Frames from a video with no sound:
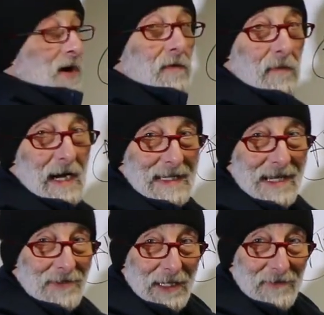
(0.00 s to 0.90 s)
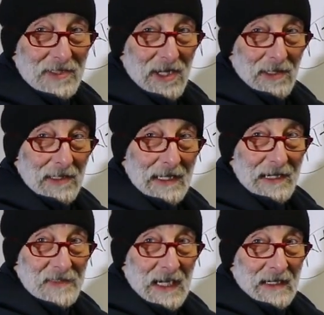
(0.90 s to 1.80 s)
alt-right, they don't care if it's
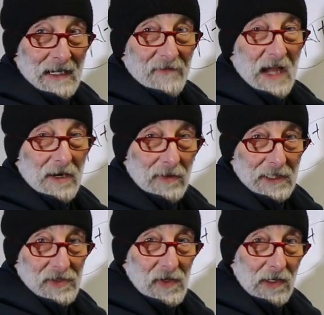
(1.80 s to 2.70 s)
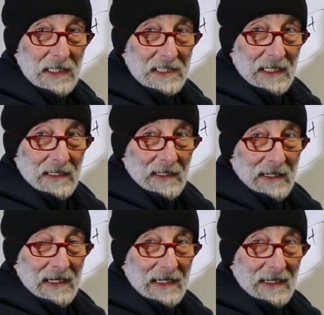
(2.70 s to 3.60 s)
alt-left. If they don't control it,
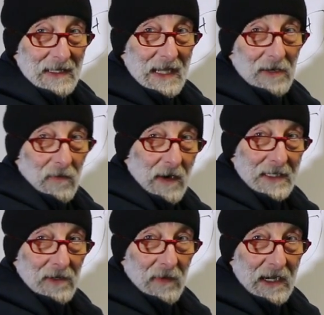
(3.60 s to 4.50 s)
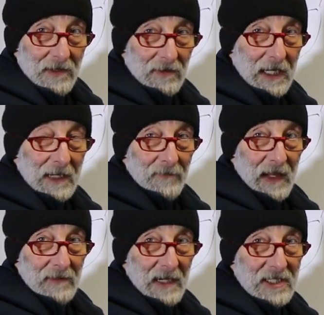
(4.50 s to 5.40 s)
they don't want it around, okay?
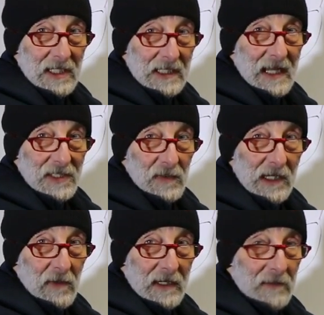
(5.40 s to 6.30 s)
Basically, that's really what it